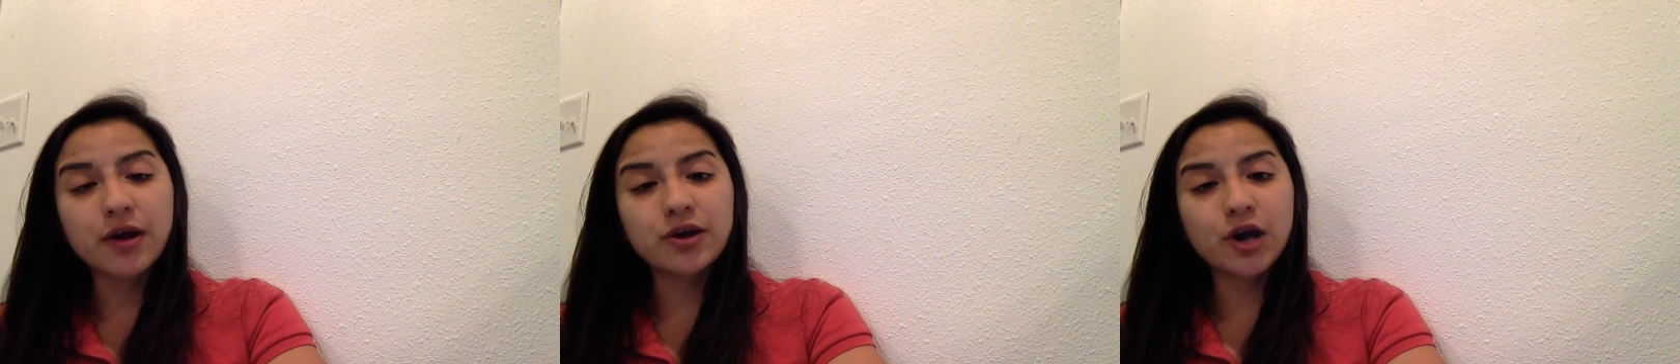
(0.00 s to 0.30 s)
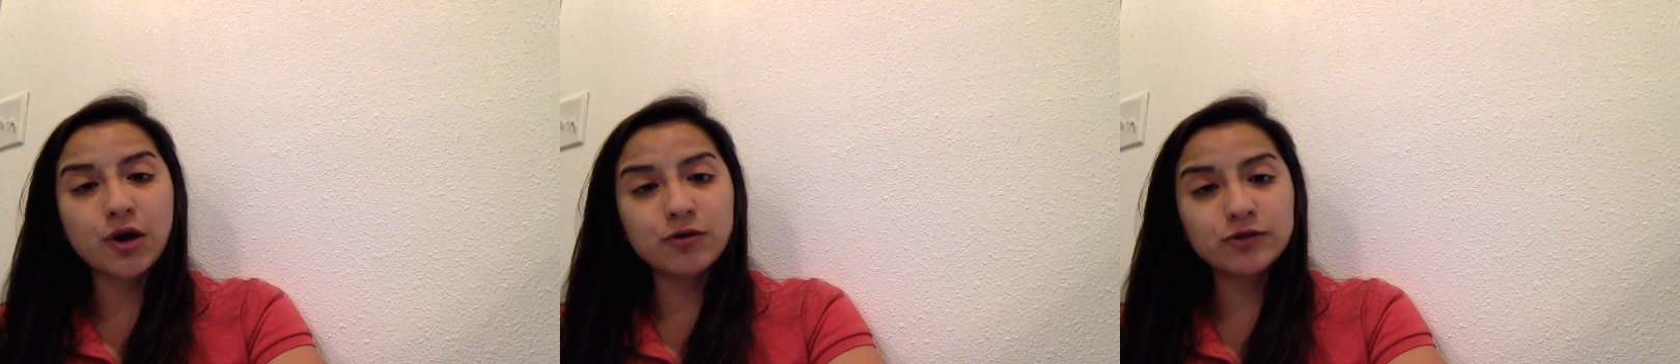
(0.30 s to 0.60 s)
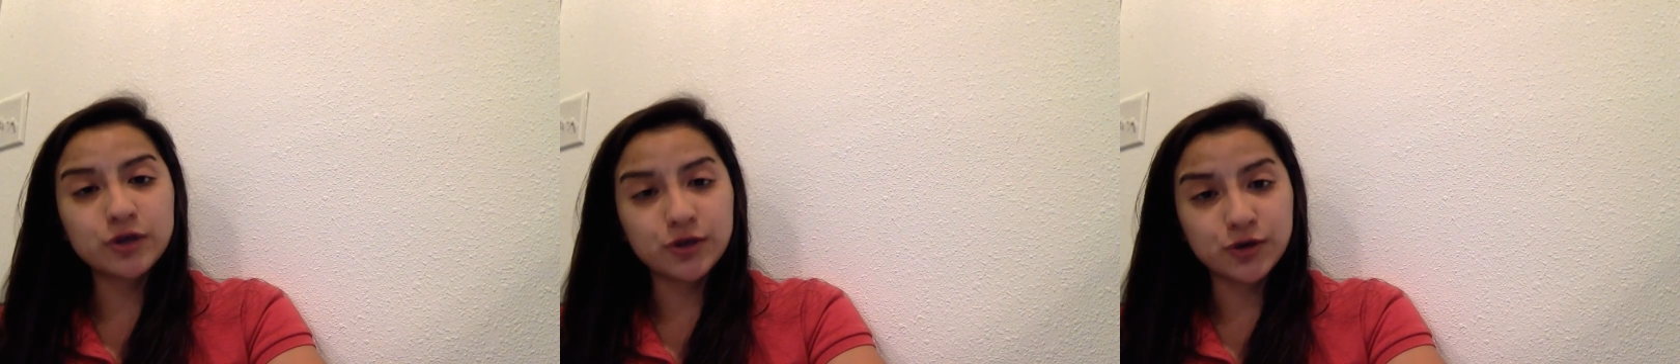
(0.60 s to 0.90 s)

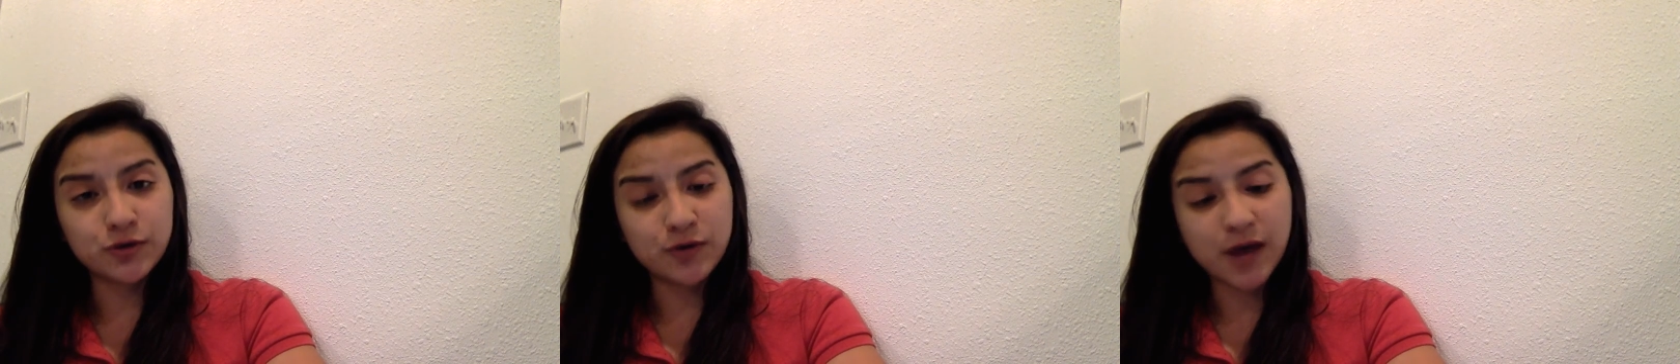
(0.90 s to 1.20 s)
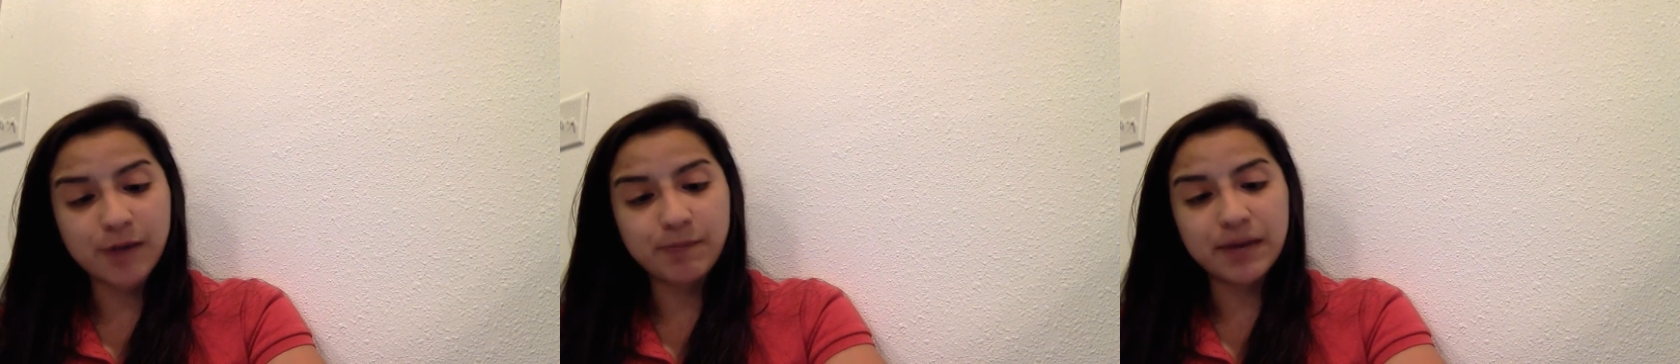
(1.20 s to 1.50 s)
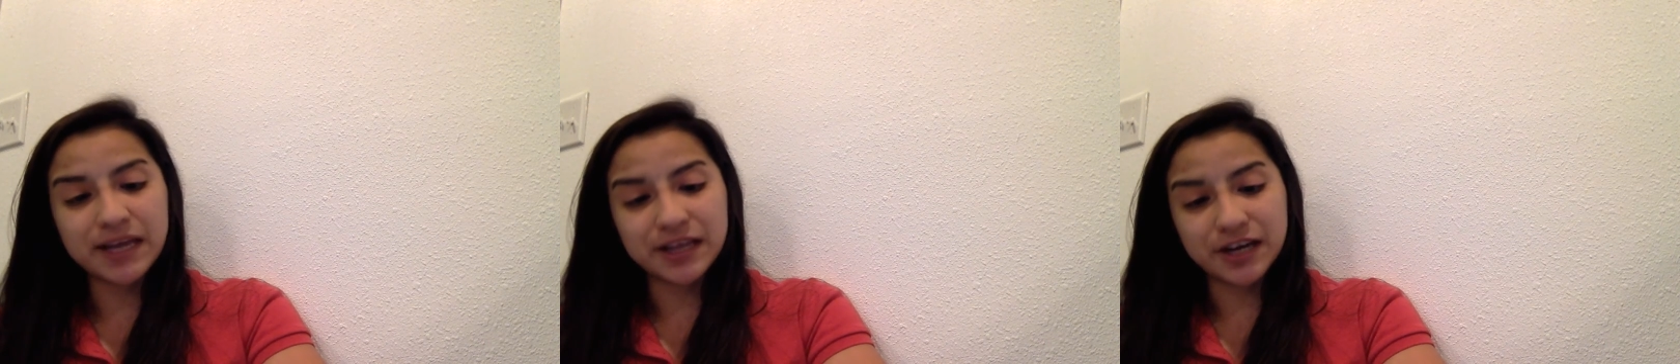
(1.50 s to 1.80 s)
Goto,
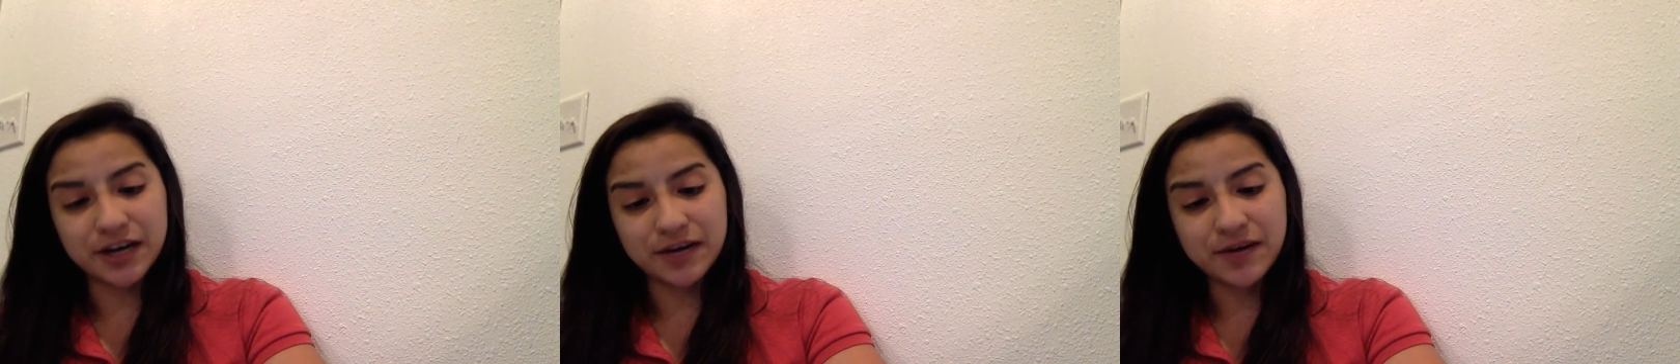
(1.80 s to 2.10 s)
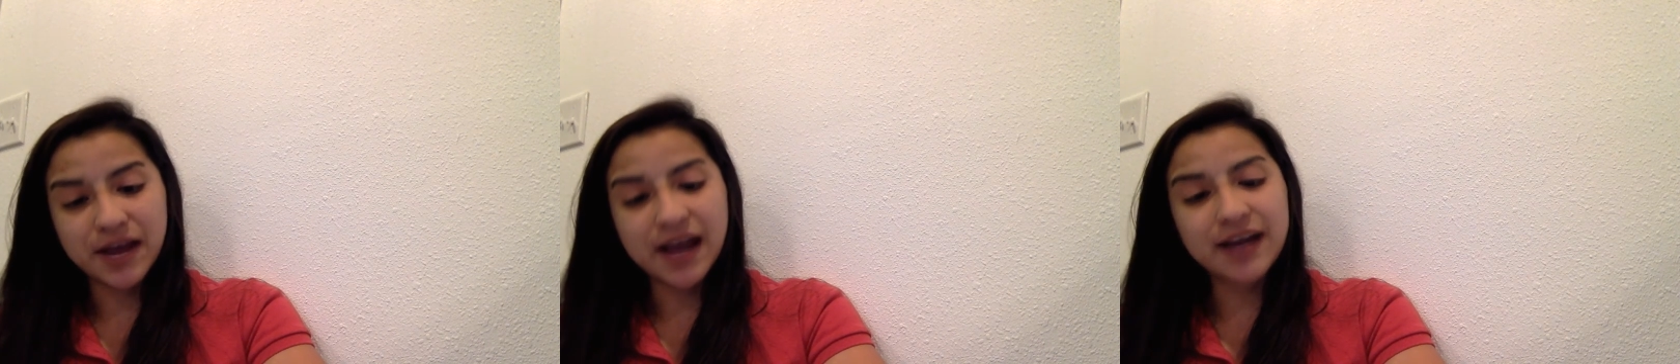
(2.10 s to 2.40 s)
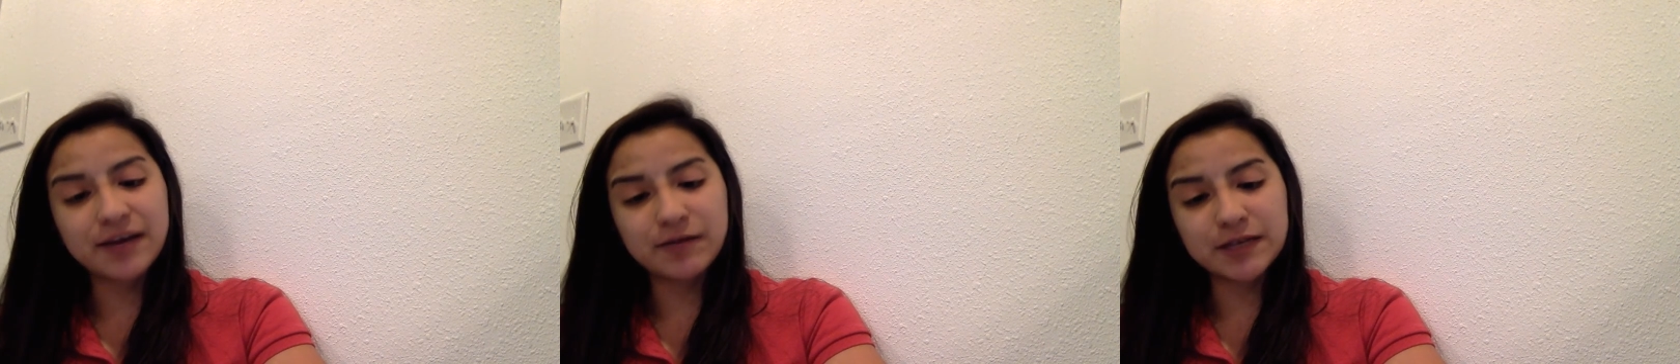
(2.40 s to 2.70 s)
Butler,
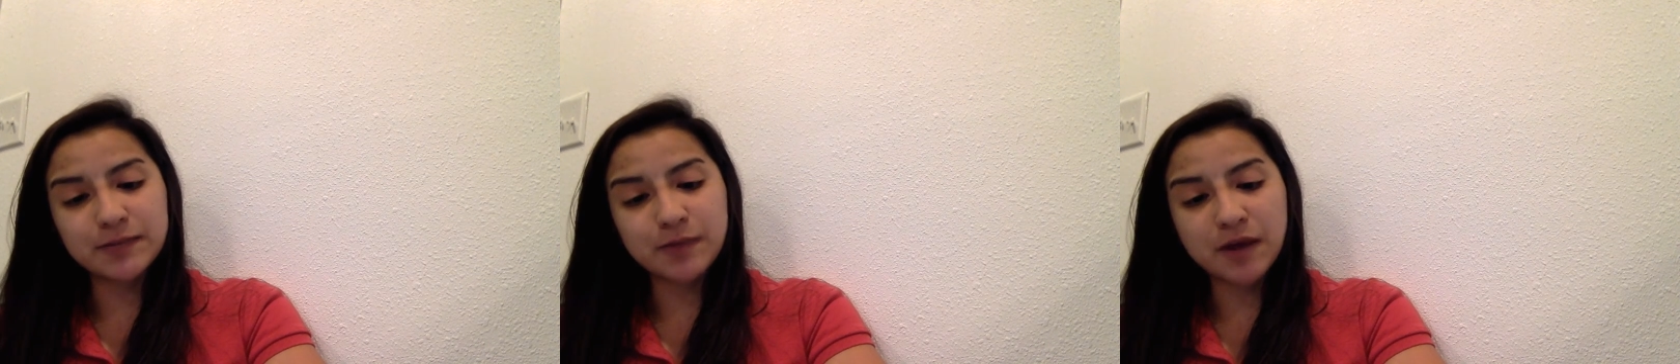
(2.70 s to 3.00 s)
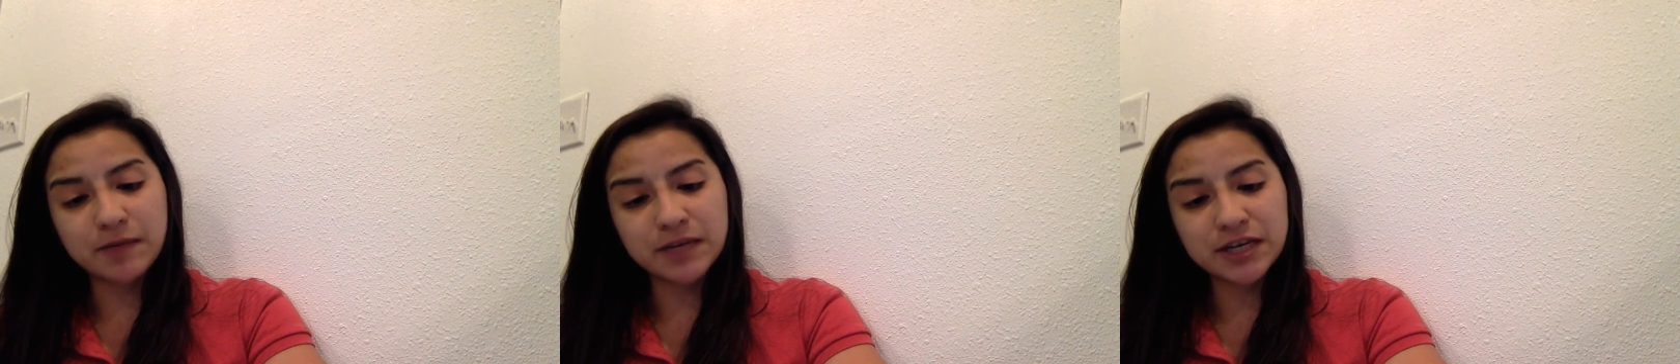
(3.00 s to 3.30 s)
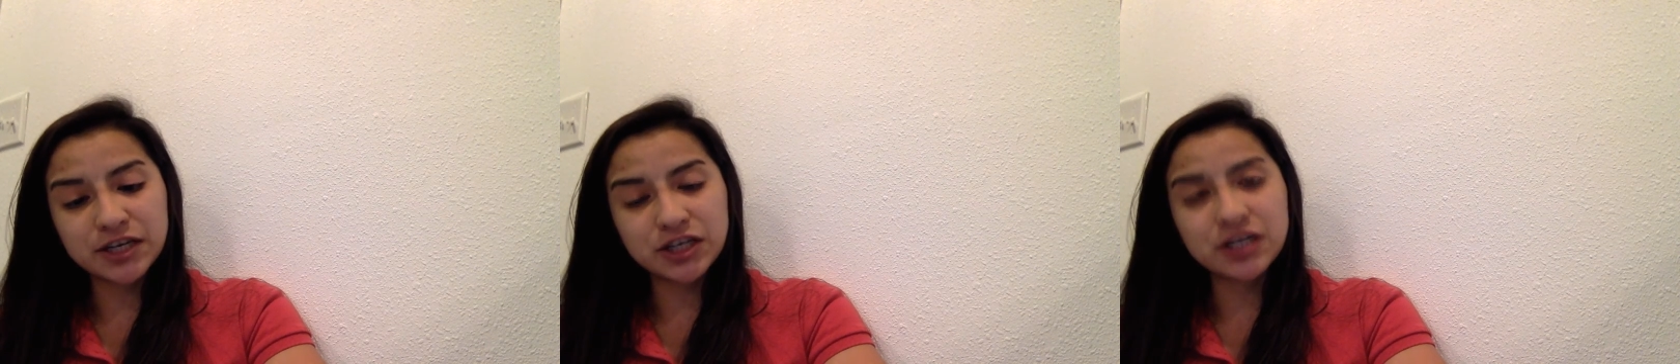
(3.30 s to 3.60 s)
and it was
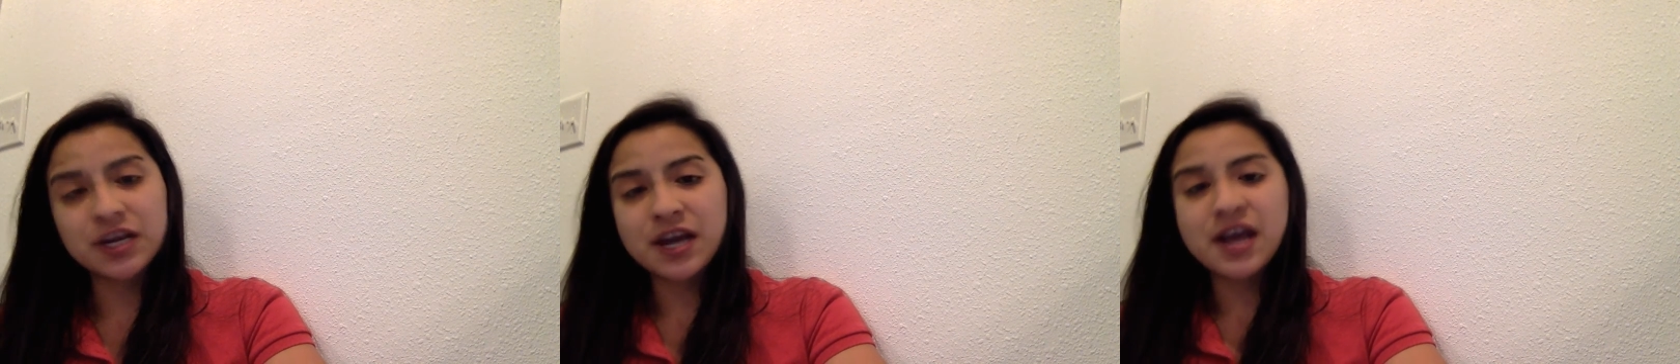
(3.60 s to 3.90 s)
published